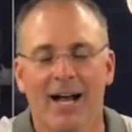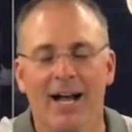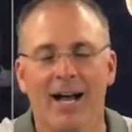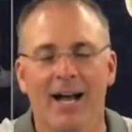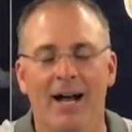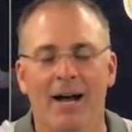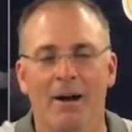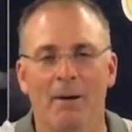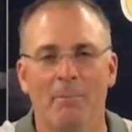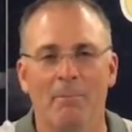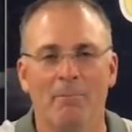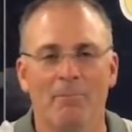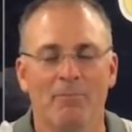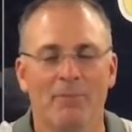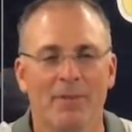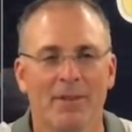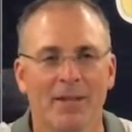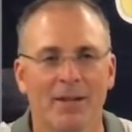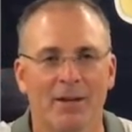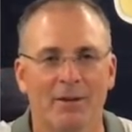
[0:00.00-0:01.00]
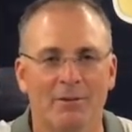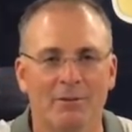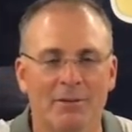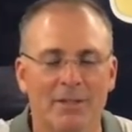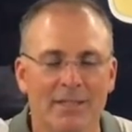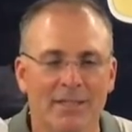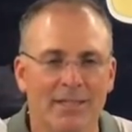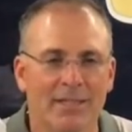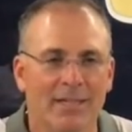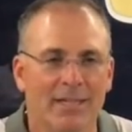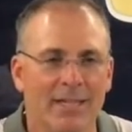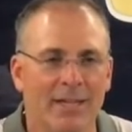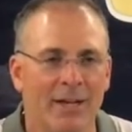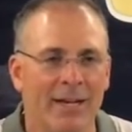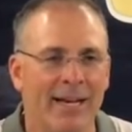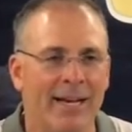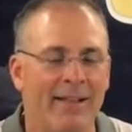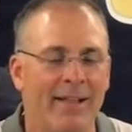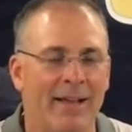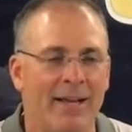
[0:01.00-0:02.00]
Um, you know, get
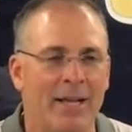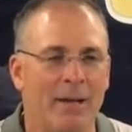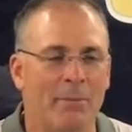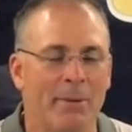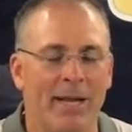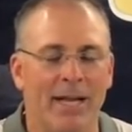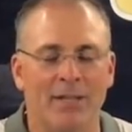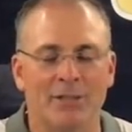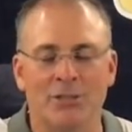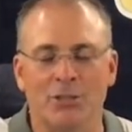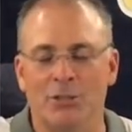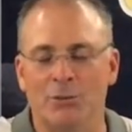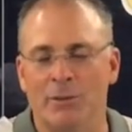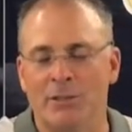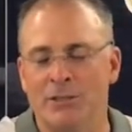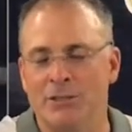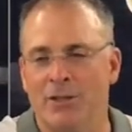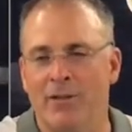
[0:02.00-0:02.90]
into that coming out situation.